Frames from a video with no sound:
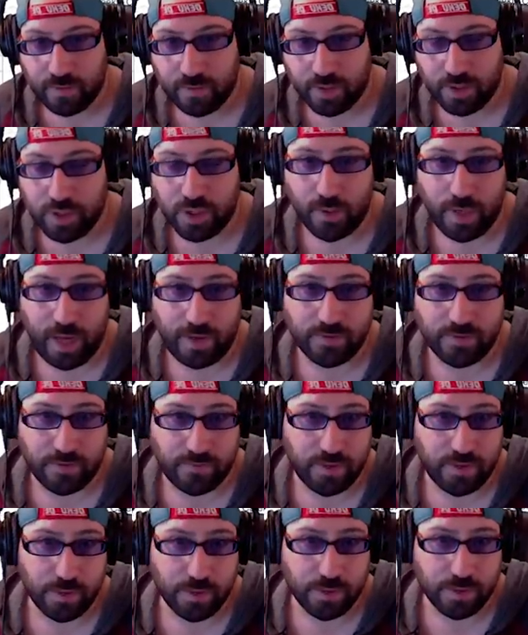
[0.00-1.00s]
because you have to
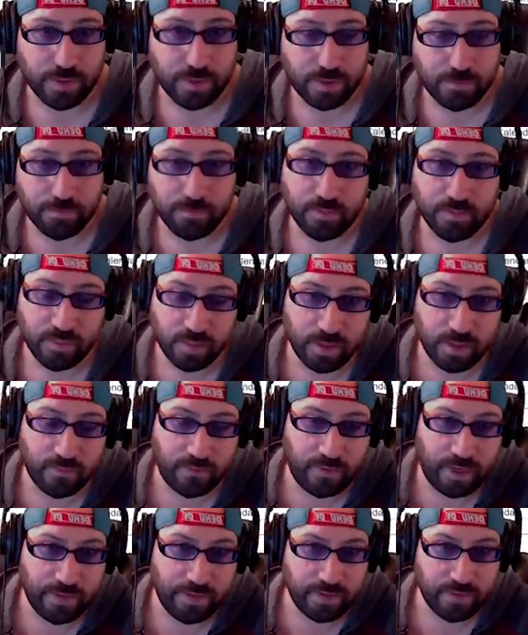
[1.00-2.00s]
fuse the
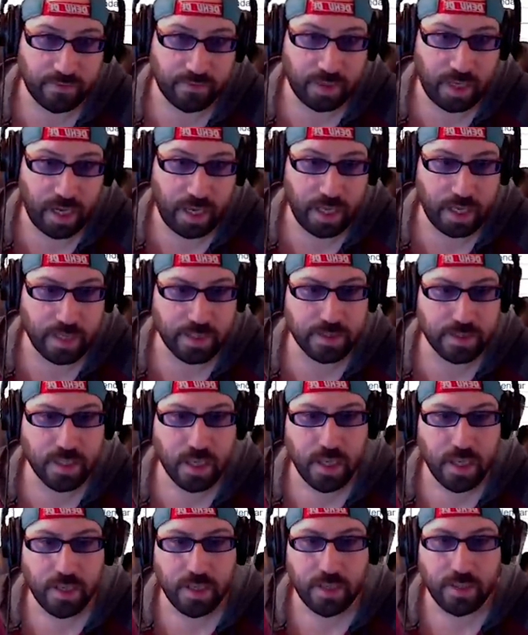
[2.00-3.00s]
five different ions.
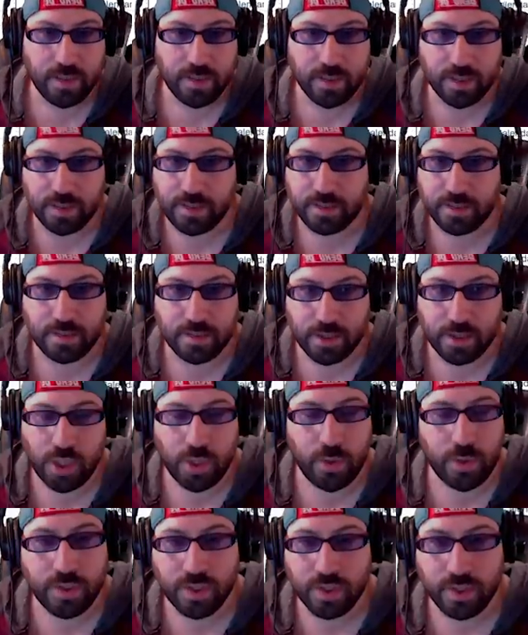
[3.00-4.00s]
That's
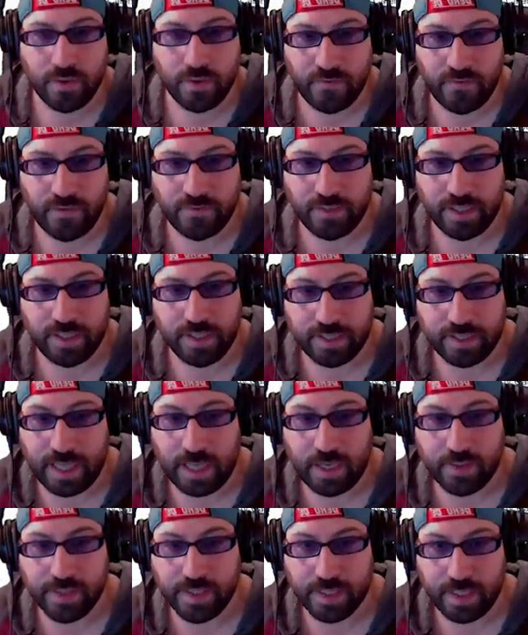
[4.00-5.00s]

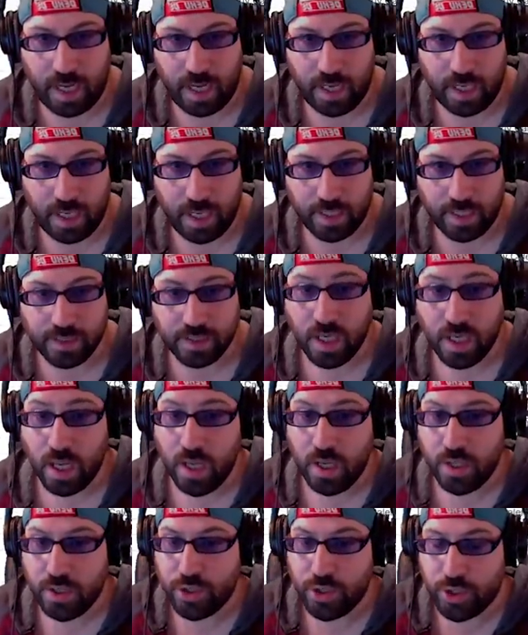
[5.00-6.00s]
250,000 ions
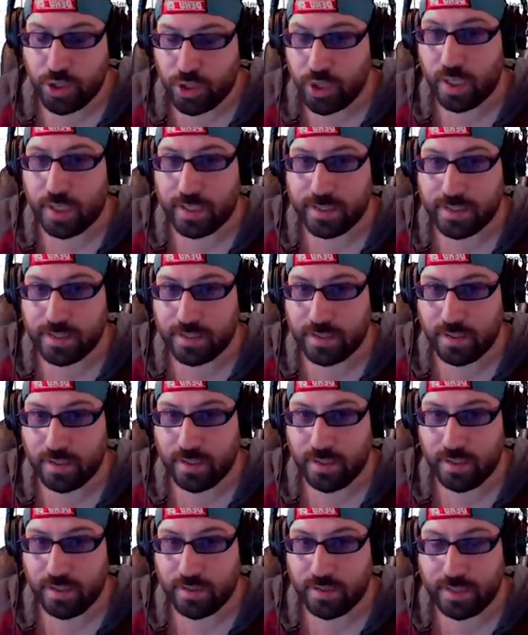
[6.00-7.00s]
just
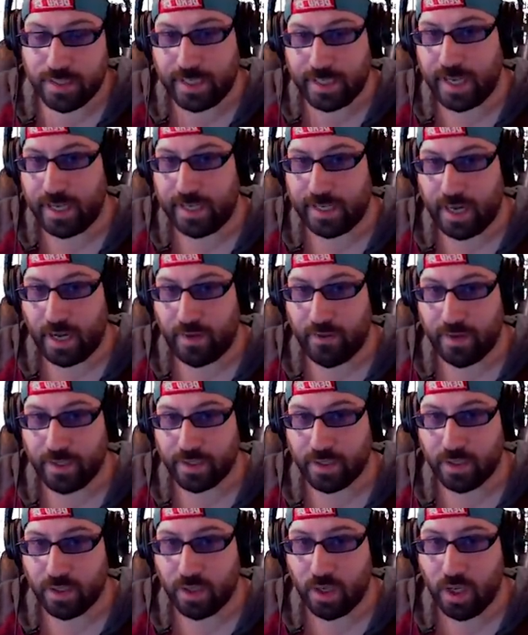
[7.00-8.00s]
to get a
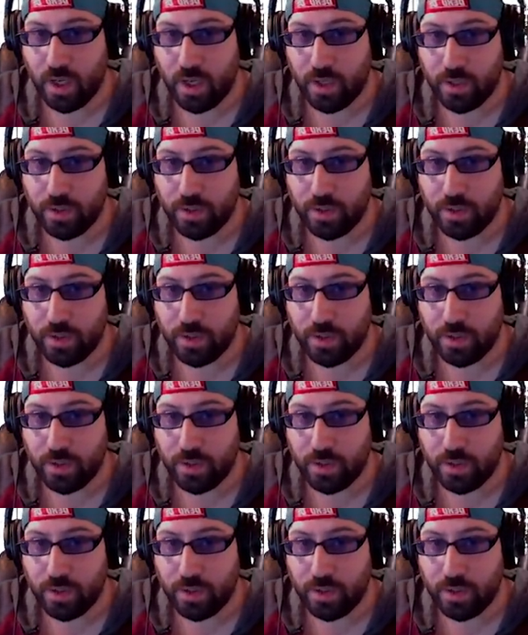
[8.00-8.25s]
character